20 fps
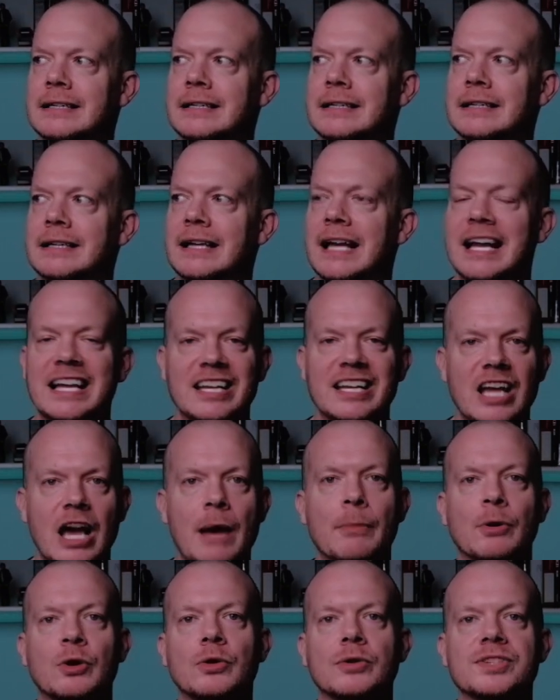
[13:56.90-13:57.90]

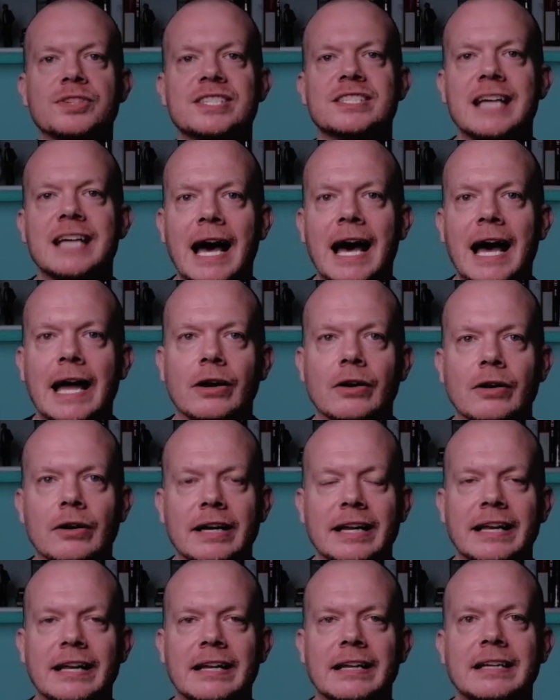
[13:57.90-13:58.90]
economical style.
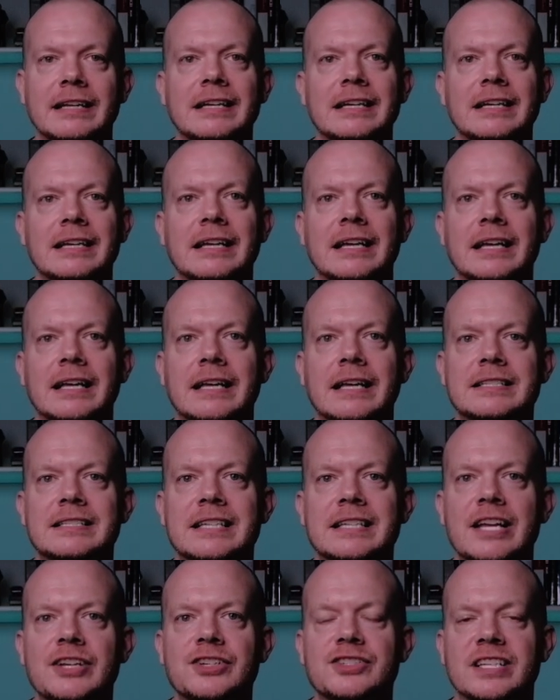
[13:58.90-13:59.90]
And it's
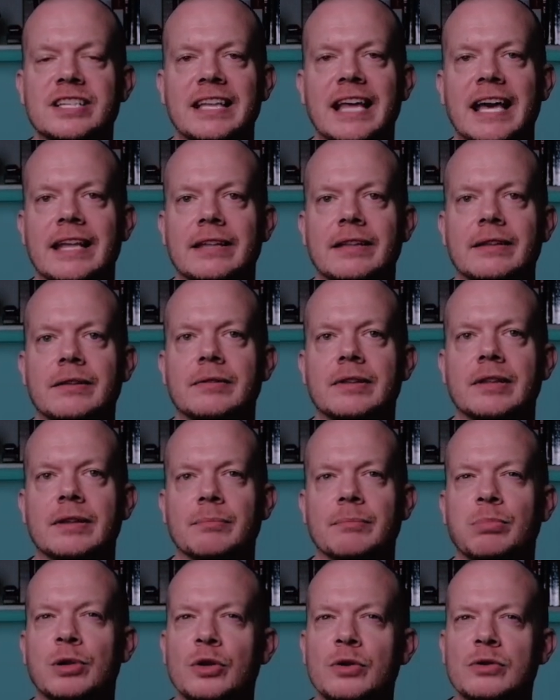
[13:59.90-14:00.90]
interesting that the
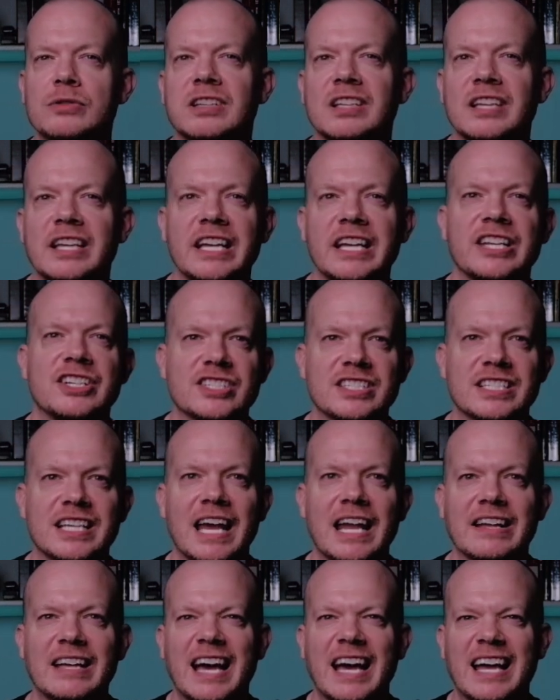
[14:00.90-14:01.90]
blues lineage has kind
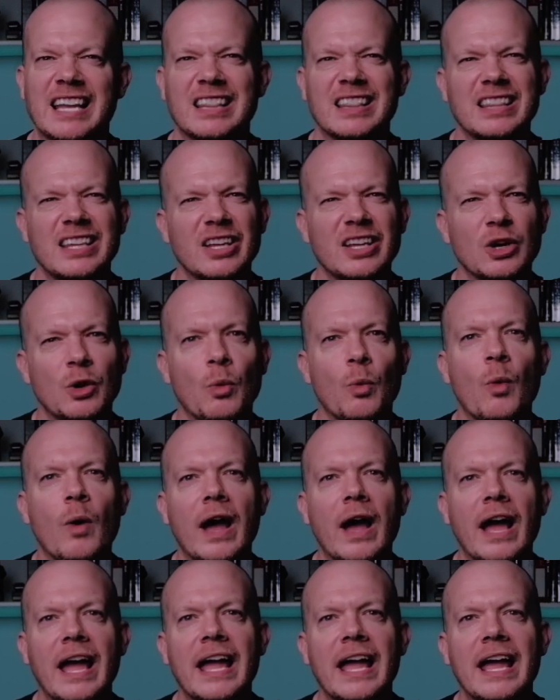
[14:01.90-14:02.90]
of gotten a little
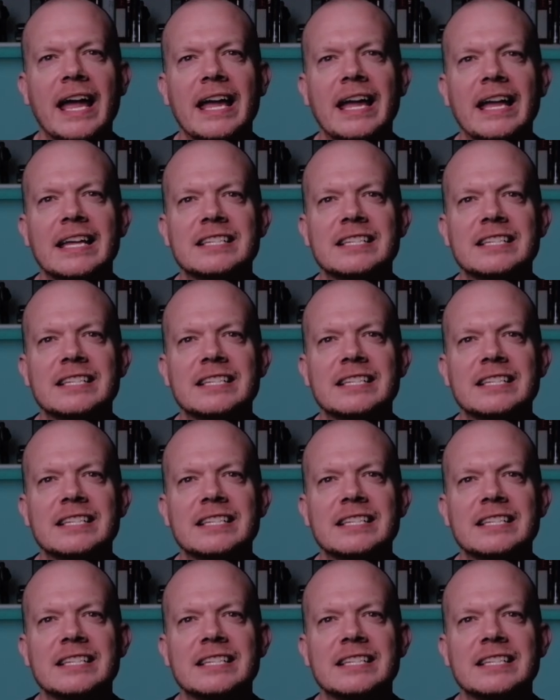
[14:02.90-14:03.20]
ways